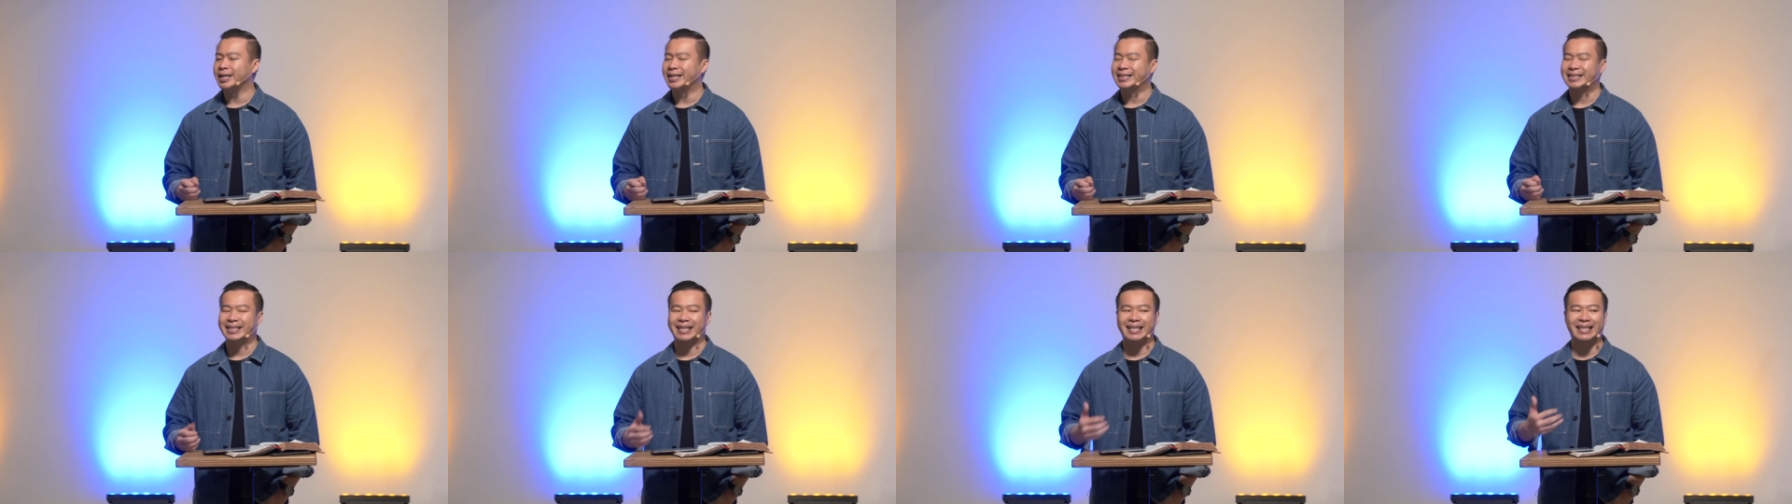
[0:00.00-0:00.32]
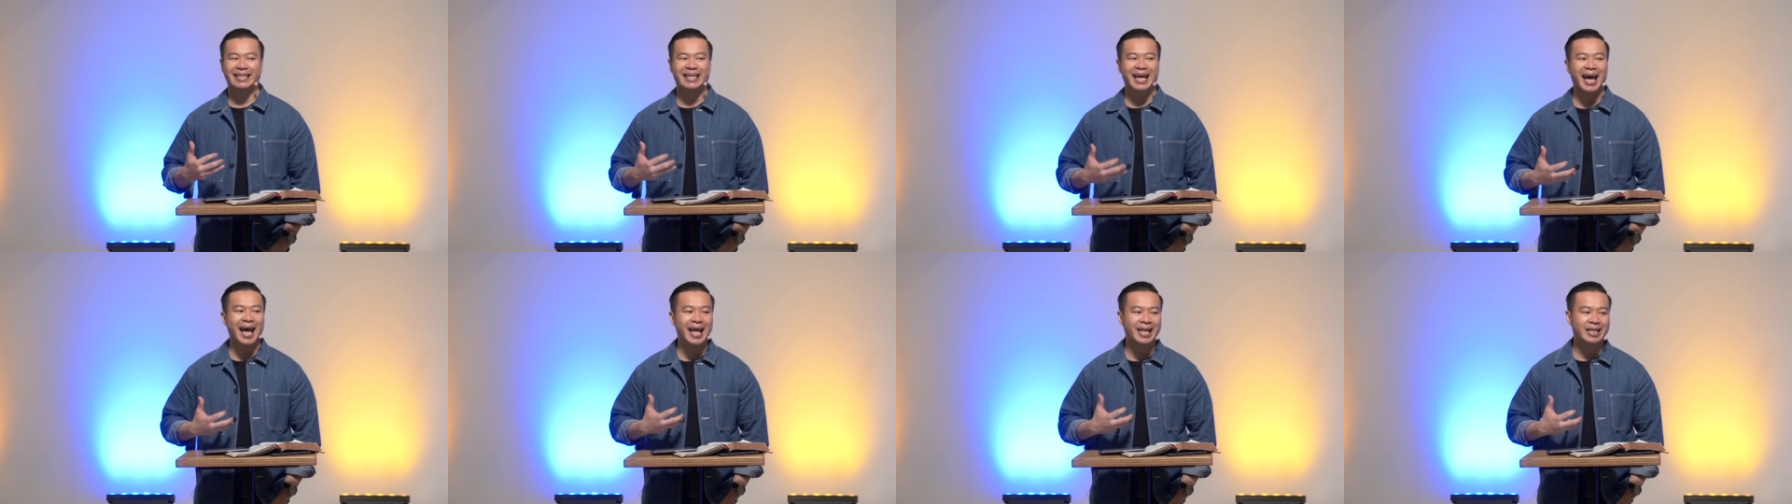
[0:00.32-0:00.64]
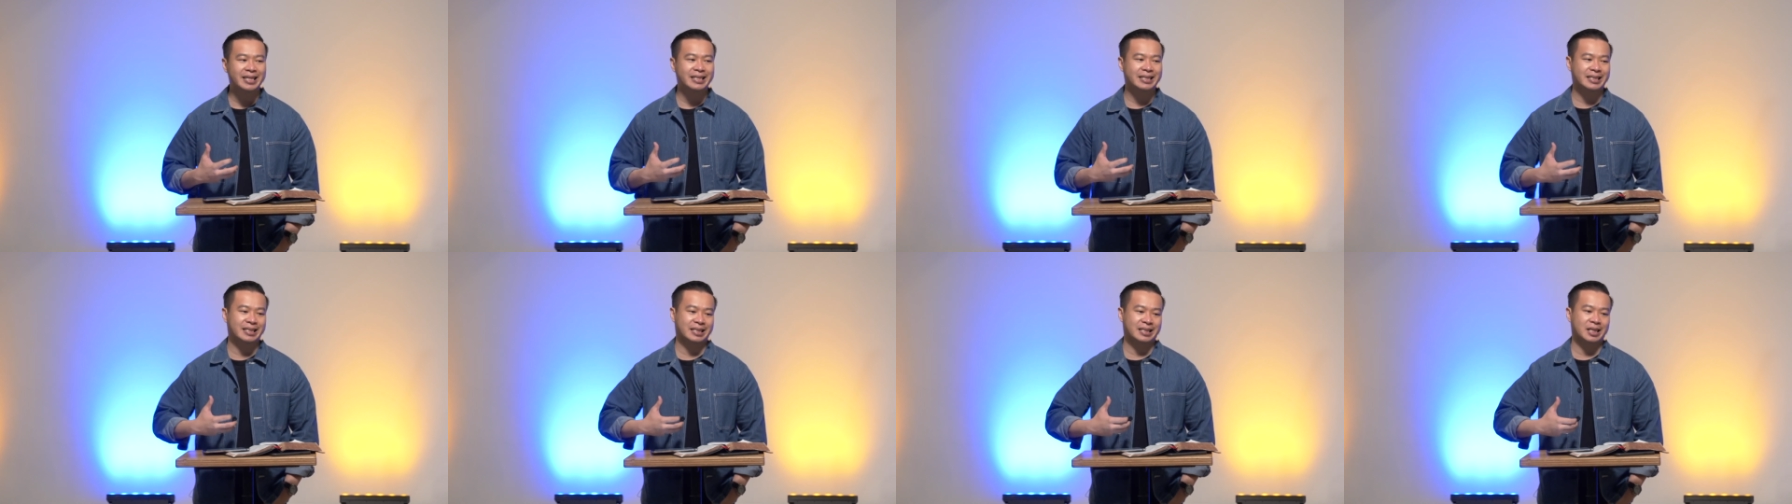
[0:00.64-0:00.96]
It's
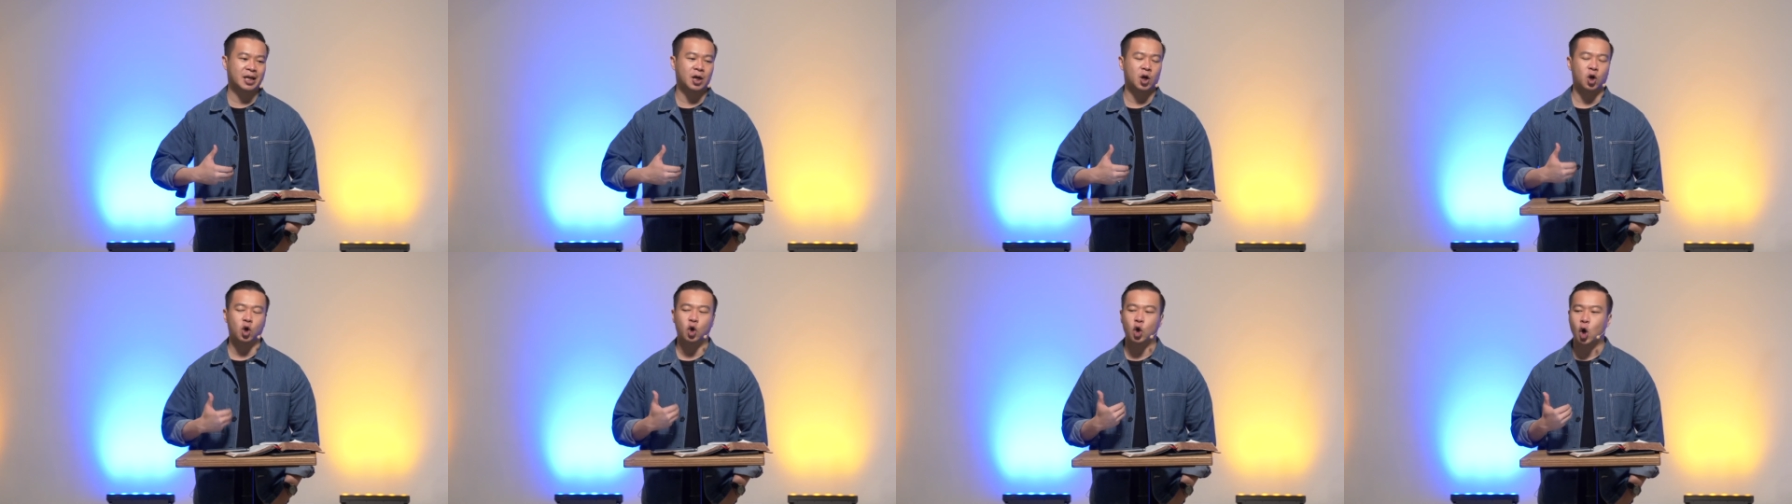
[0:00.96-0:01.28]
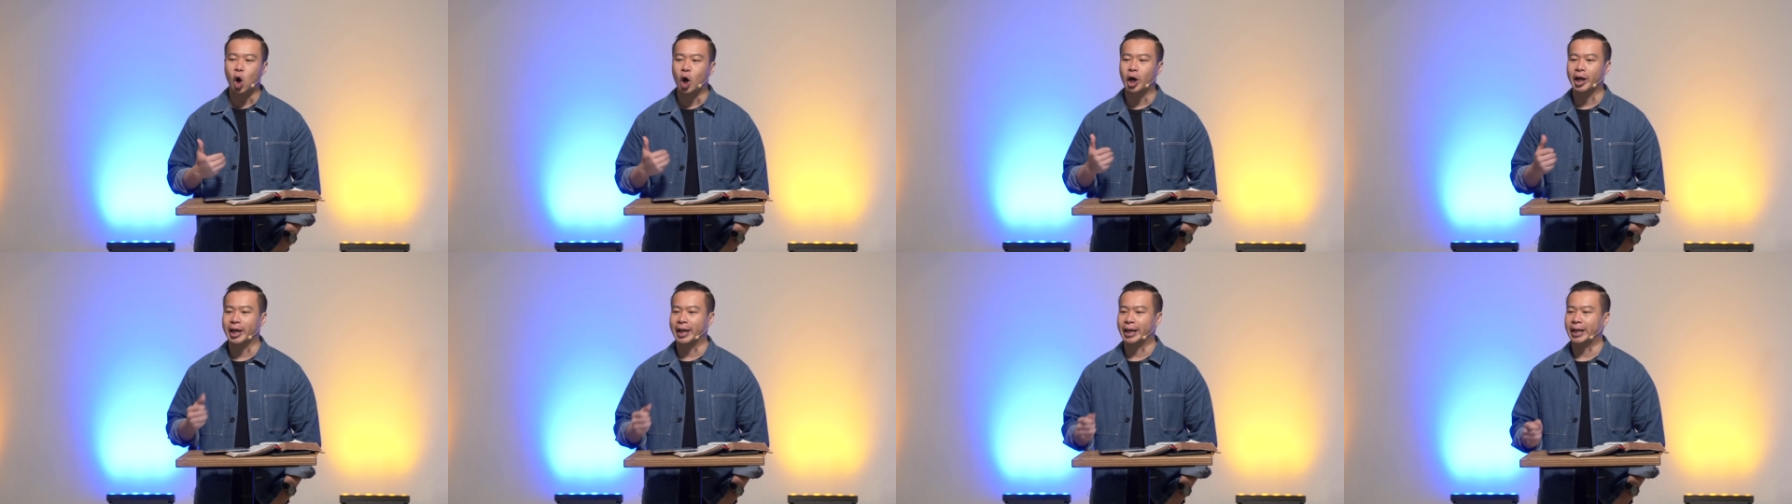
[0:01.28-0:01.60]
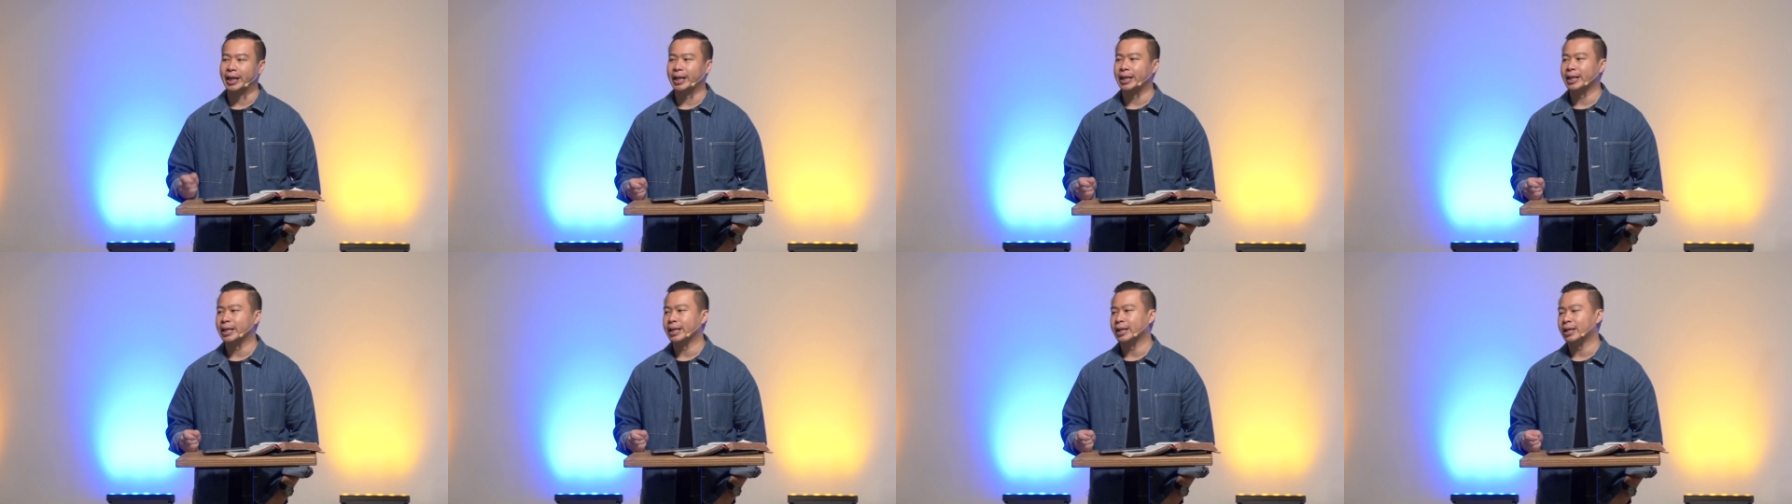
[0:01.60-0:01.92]
intense
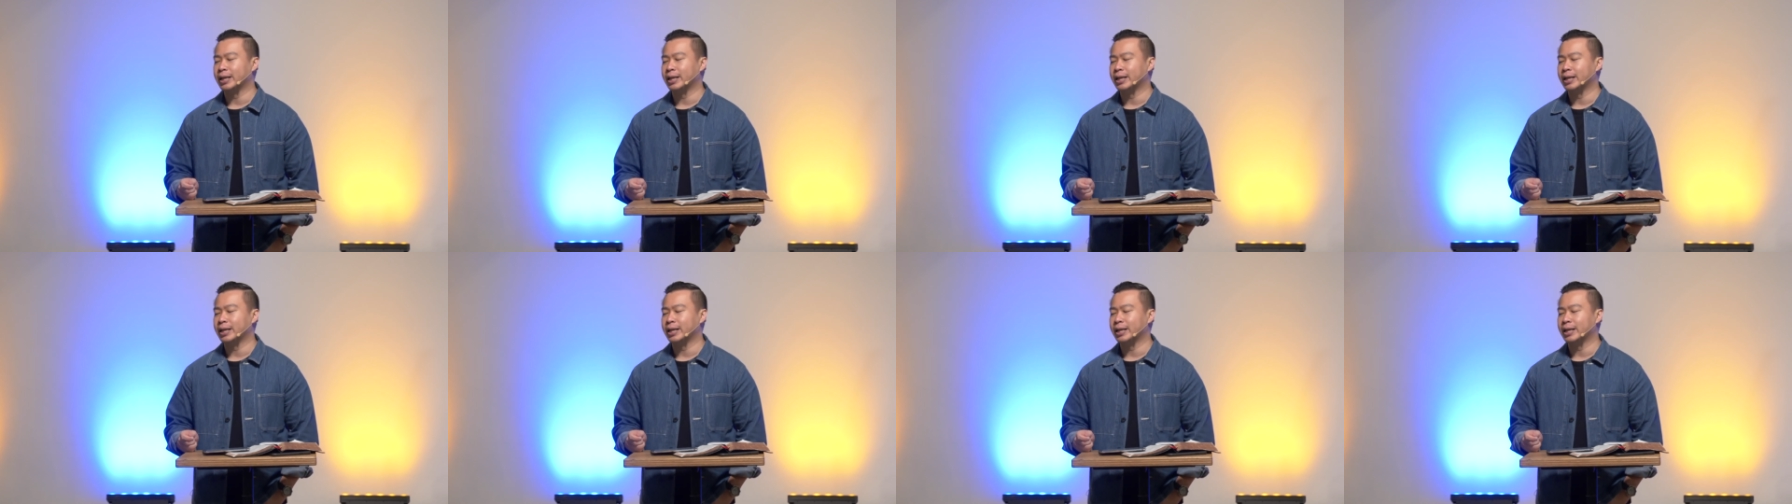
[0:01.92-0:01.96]
longing